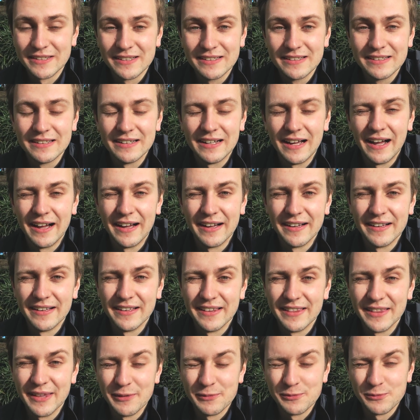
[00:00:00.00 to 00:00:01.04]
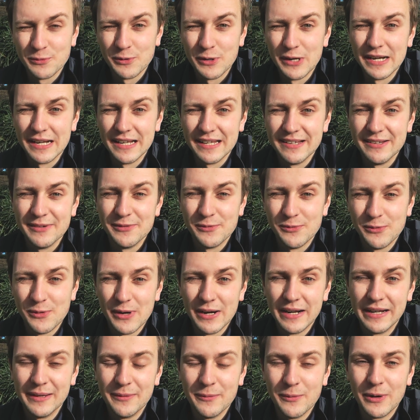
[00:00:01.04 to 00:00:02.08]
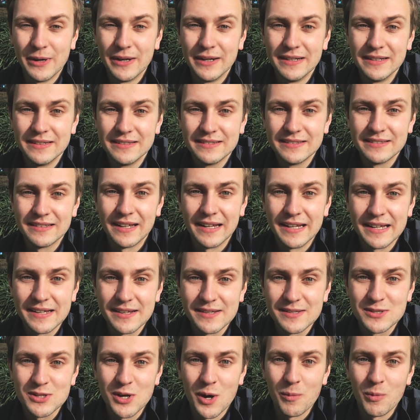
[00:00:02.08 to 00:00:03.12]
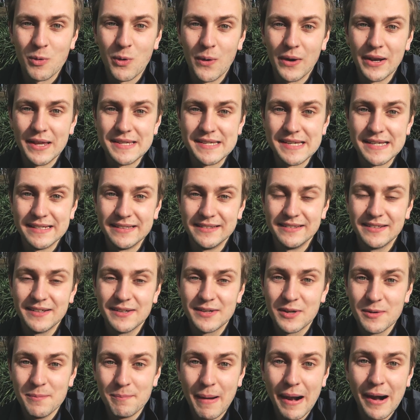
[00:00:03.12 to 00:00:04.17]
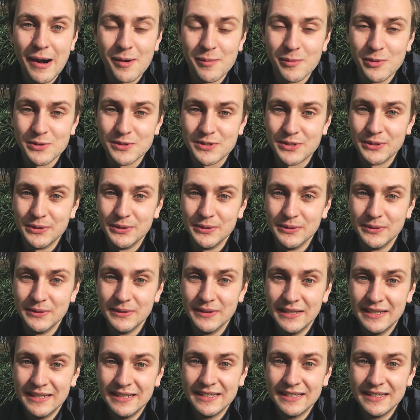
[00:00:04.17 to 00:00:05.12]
They really, really were like top quality, comparable to